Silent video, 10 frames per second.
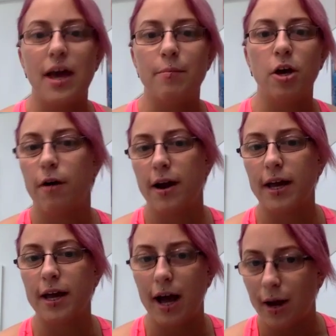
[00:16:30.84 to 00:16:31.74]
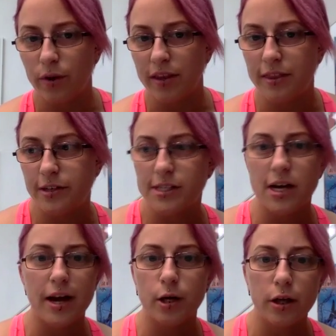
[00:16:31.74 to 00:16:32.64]
up your credit card with
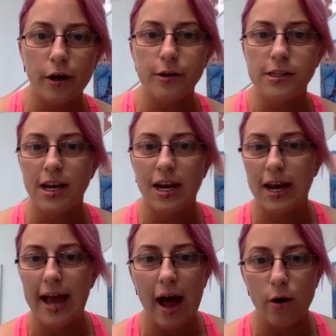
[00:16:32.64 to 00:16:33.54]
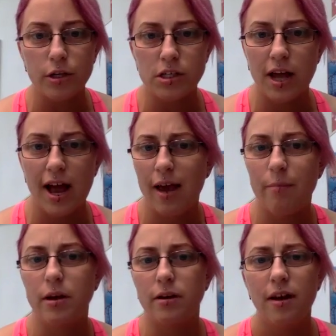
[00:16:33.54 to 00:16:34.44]
designer clothes and eating out all the time, and